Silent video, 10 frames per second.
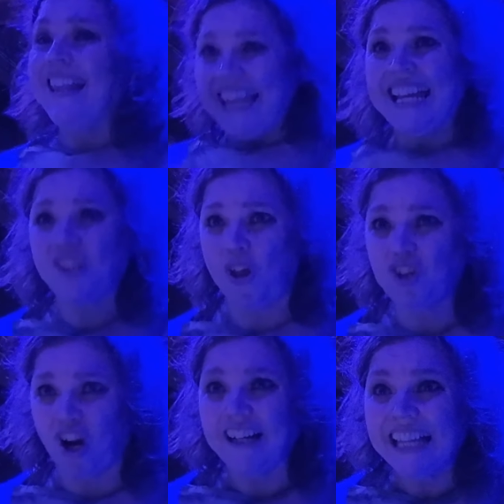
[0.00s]
think it's all
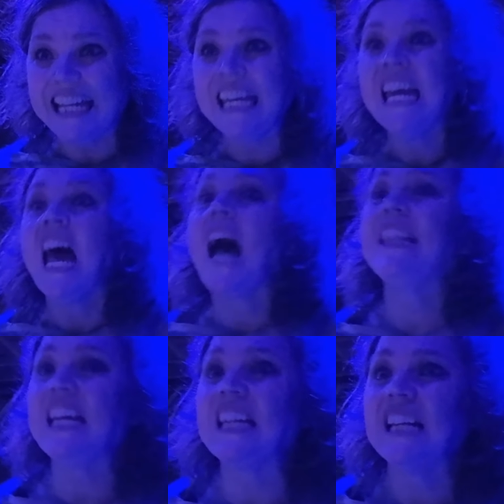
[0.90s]
the garlic. I
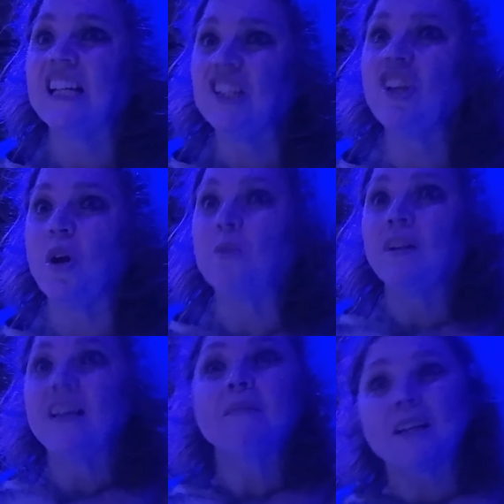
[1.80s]
think, you know,
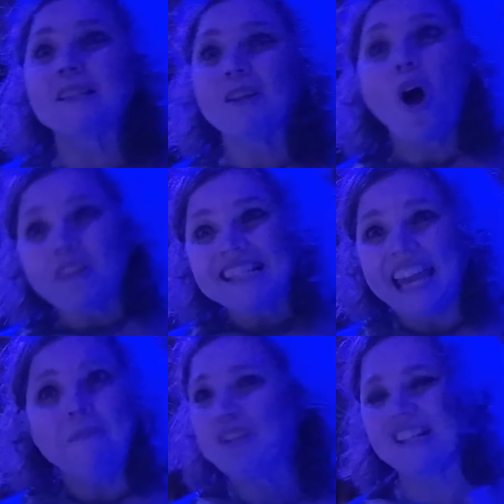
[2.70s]
because all the
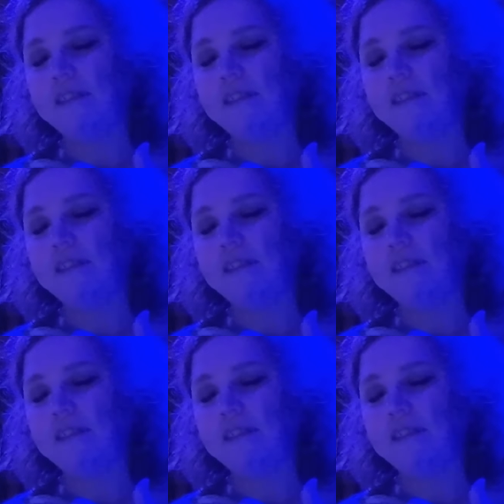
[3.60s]
sandwiches